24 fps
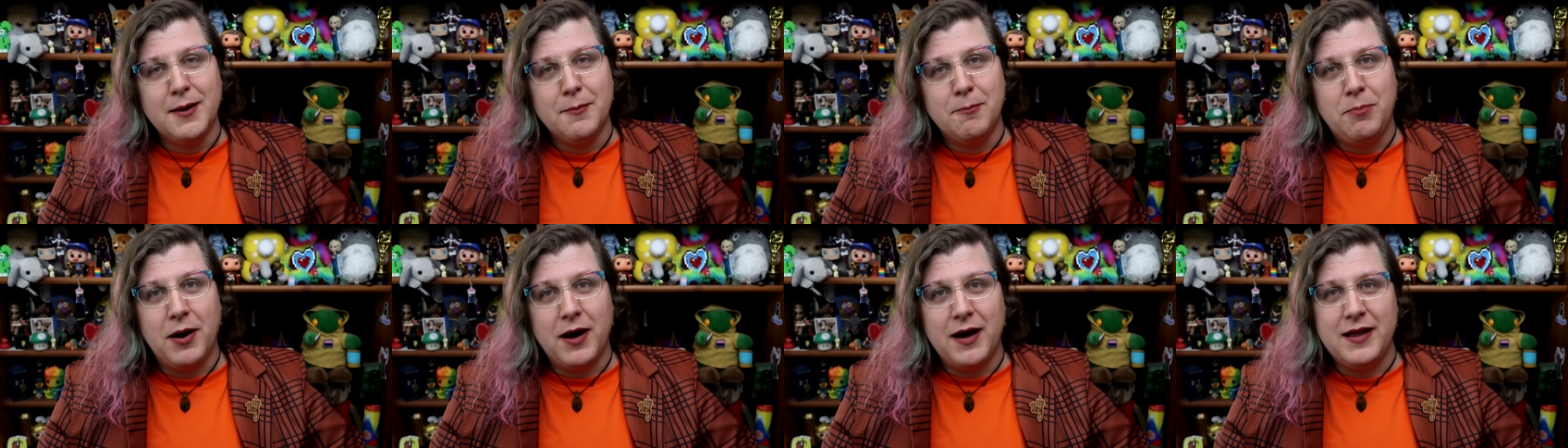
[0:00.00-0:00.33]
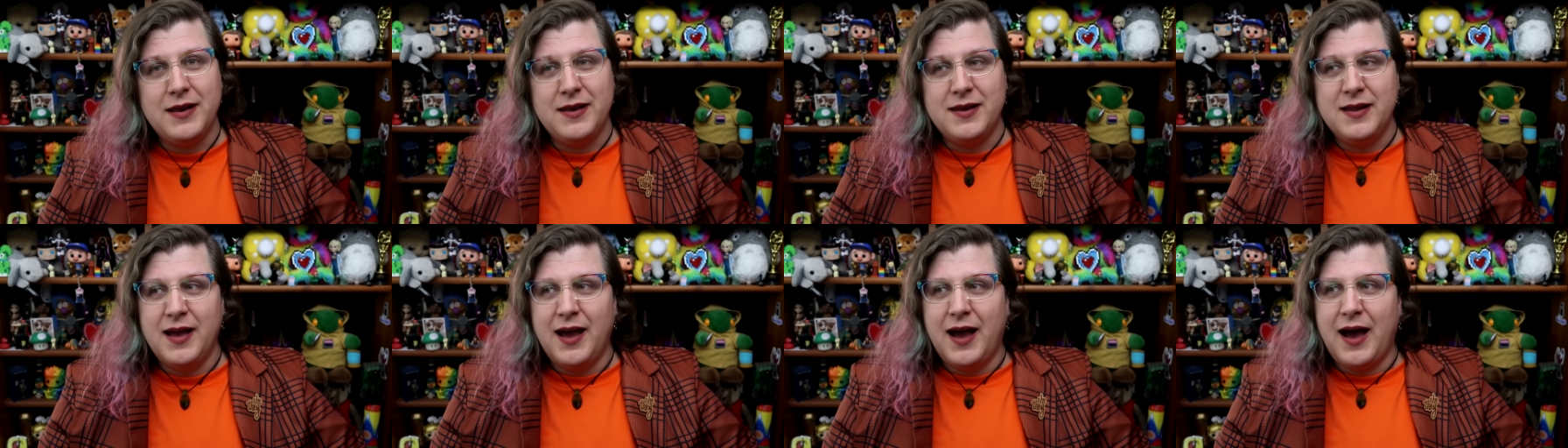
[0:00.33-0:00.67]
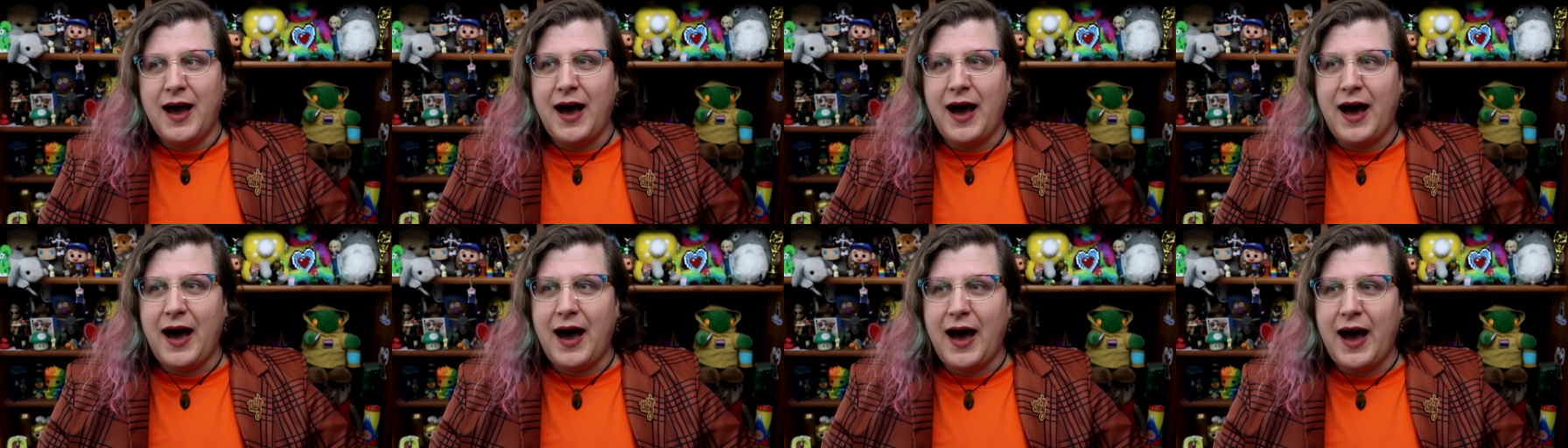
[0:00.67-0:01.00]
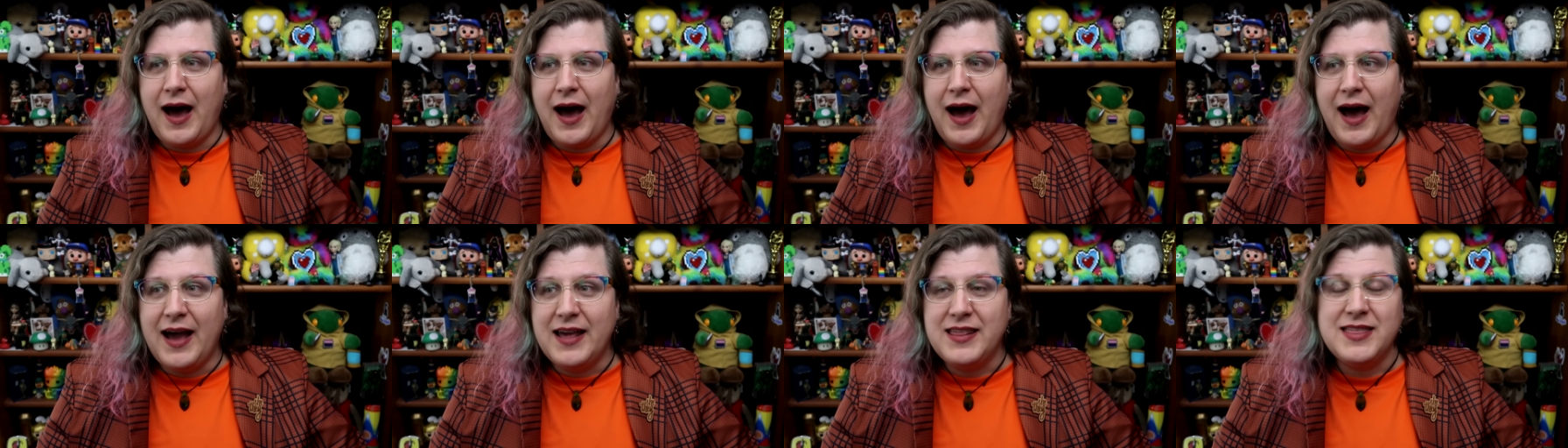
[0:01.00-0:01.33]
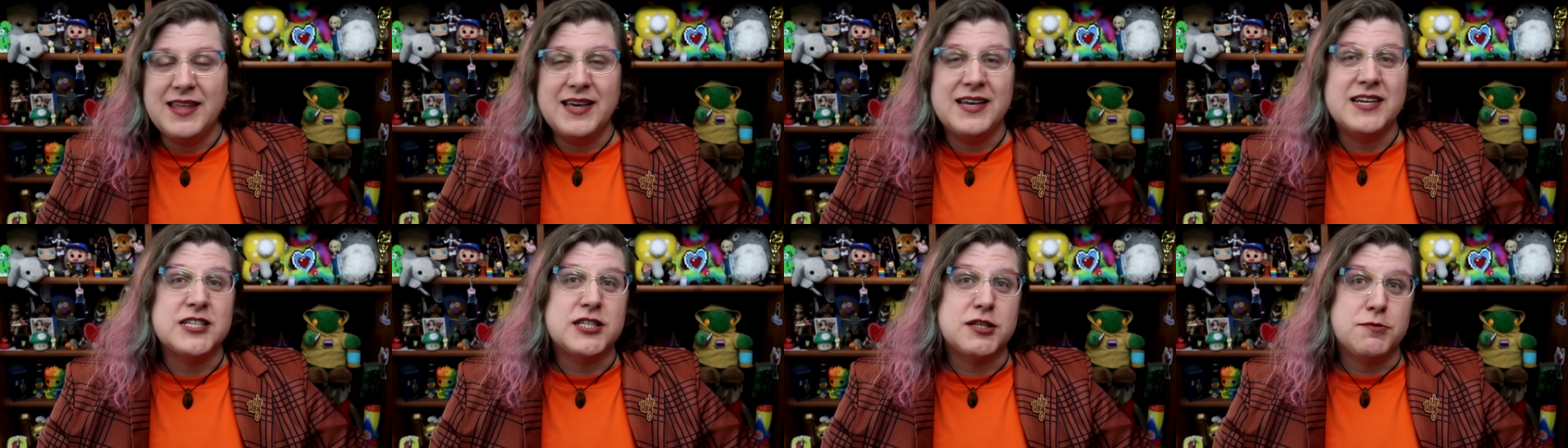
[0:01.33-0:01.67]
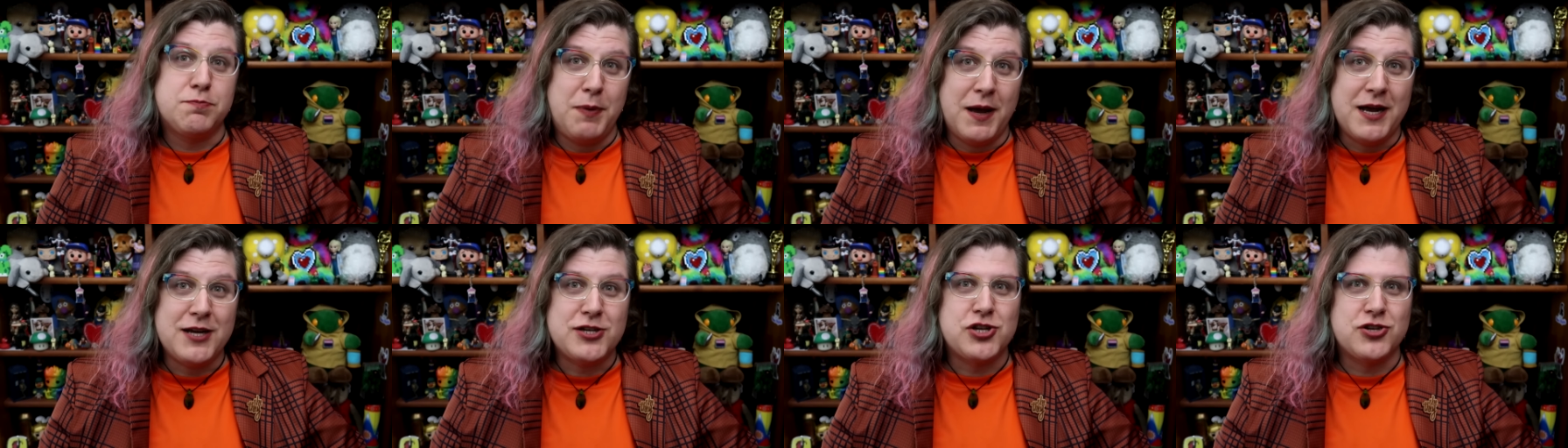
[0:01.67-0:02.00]
But I think
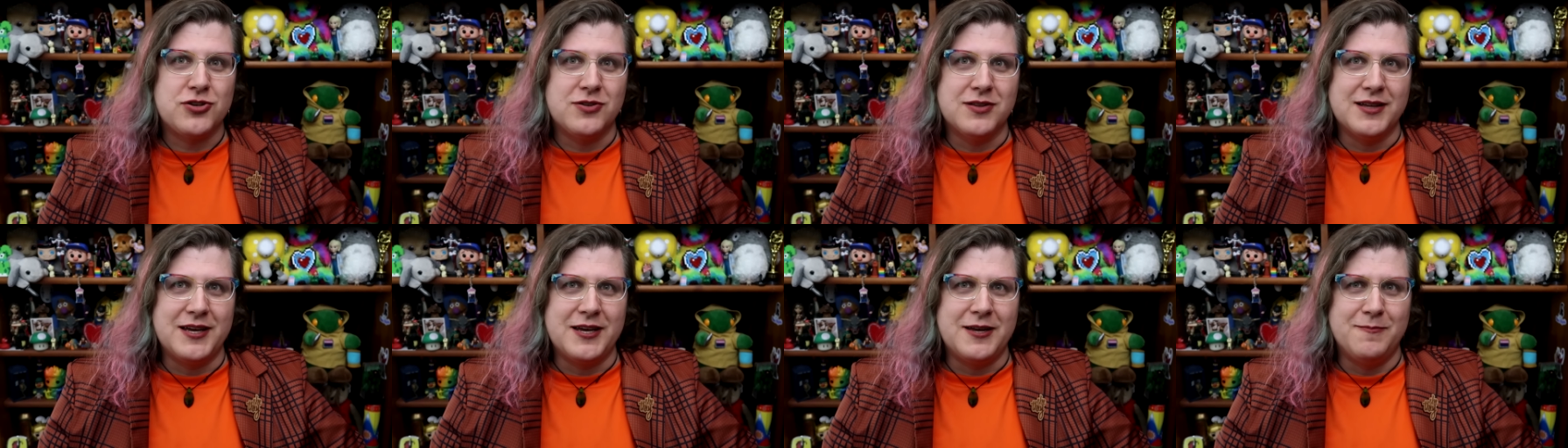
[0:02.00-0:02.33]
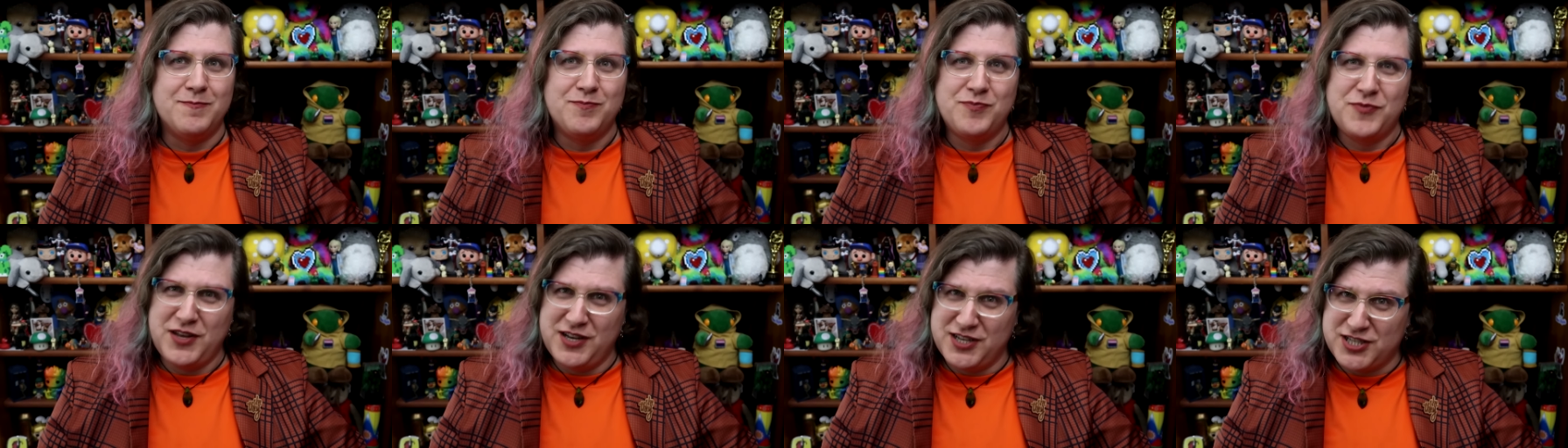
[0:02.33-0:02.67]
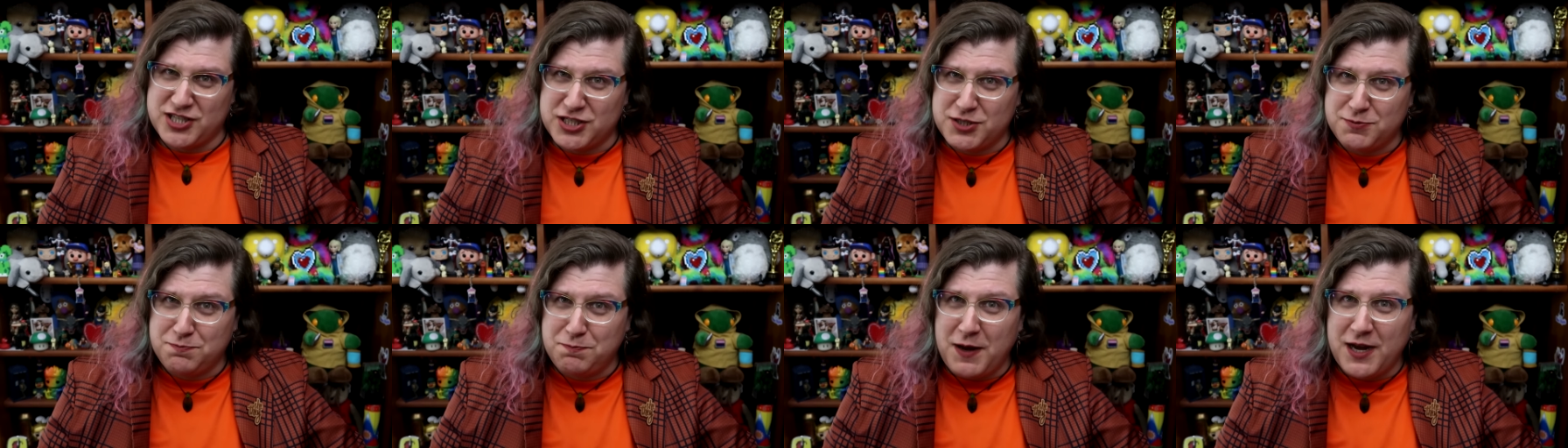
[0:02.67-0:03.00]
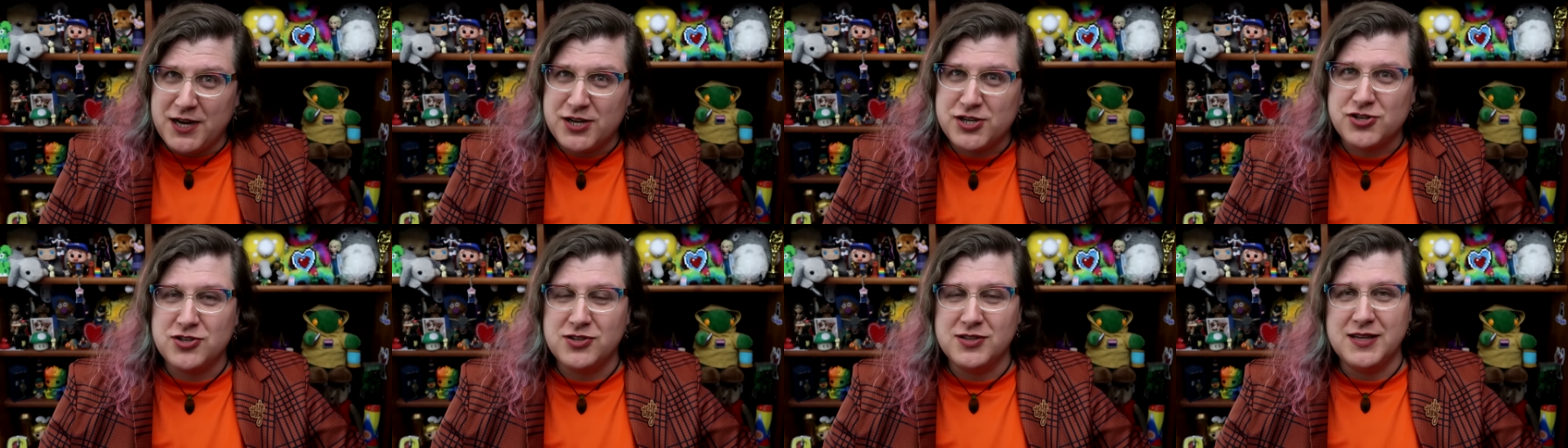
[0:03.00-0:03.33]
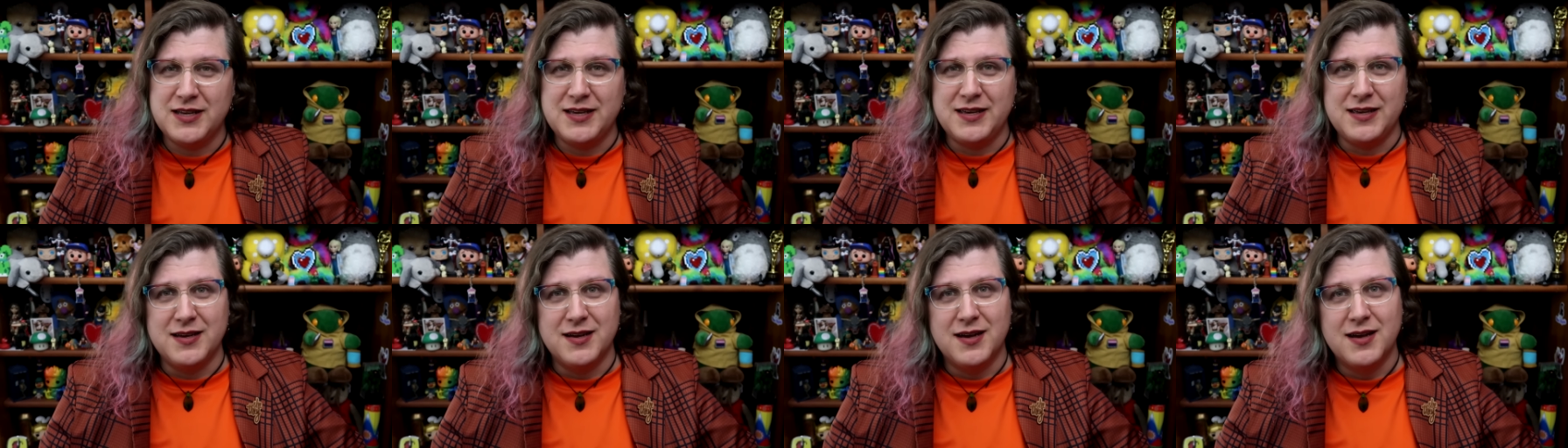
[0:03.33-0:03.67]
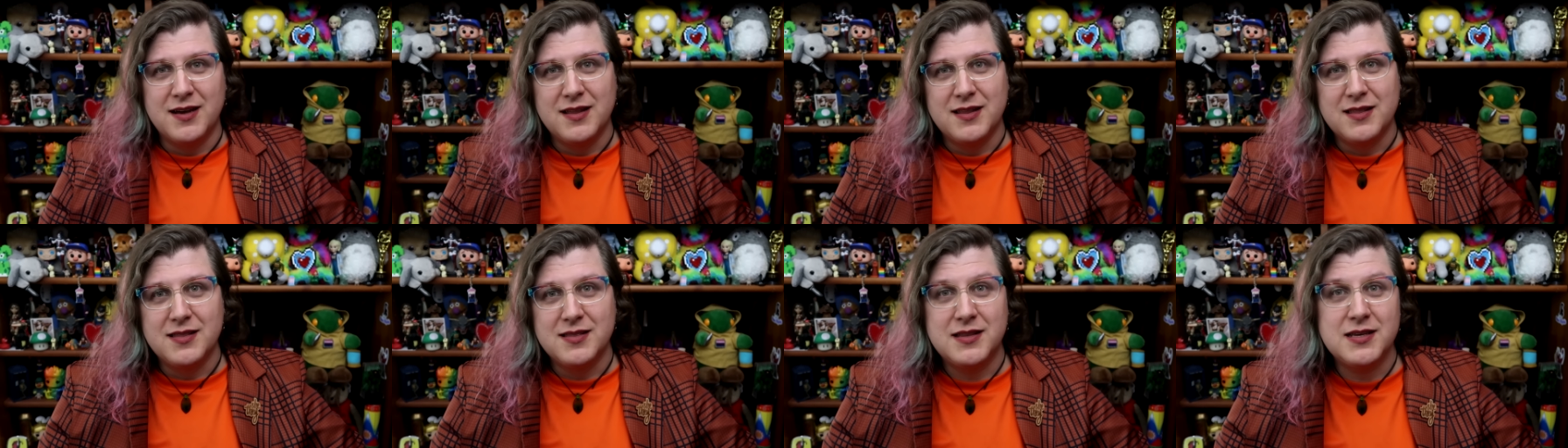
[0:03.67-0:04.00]
especially, especially
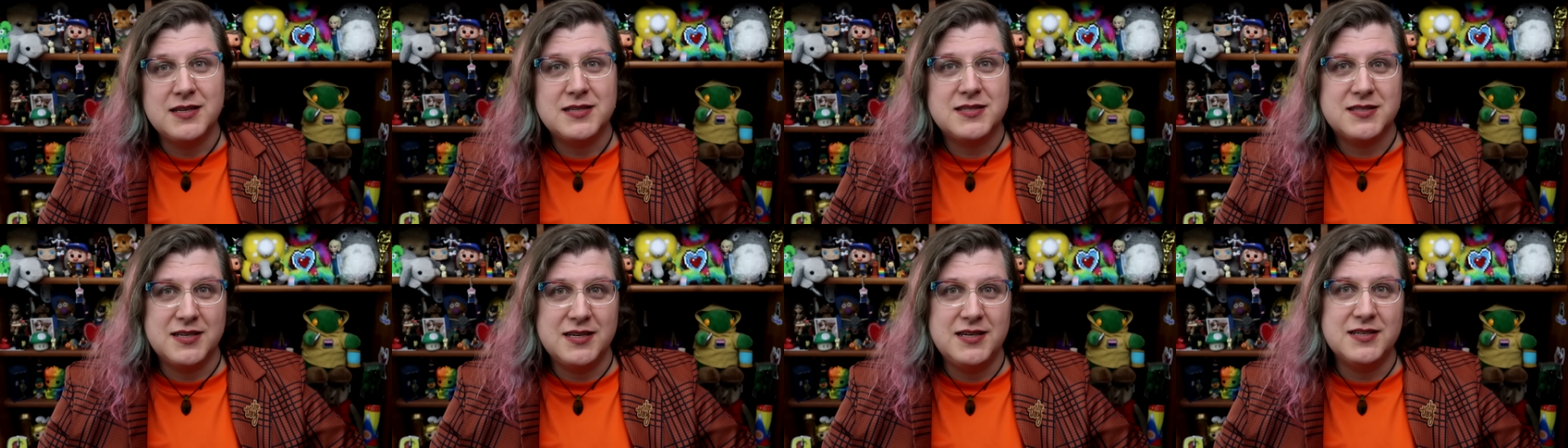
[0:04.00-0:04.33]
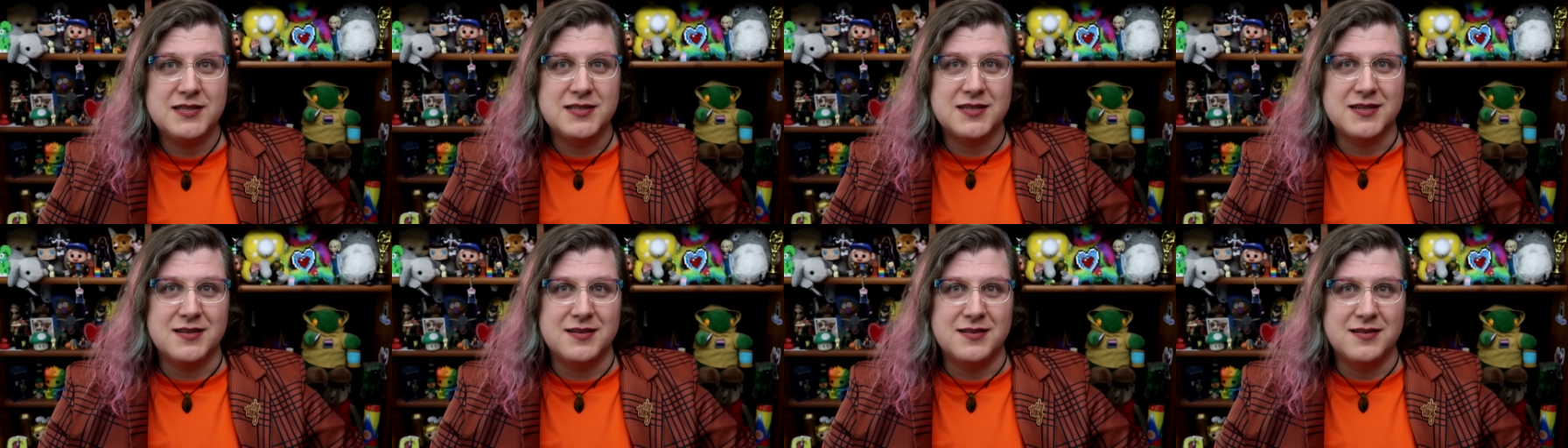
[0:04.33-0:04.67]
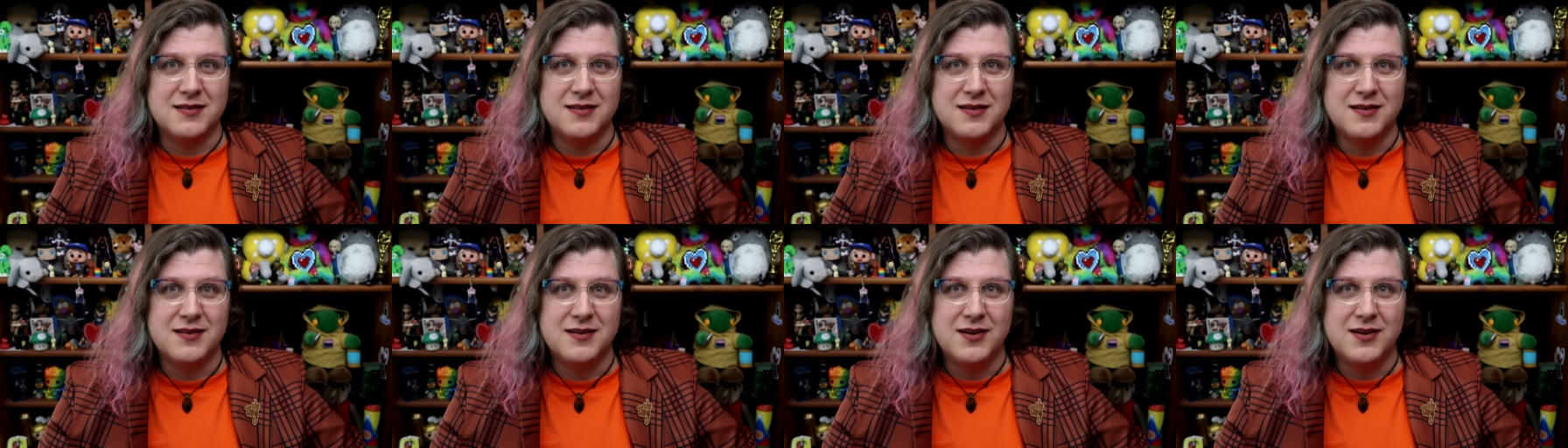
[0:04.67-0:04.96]
this season,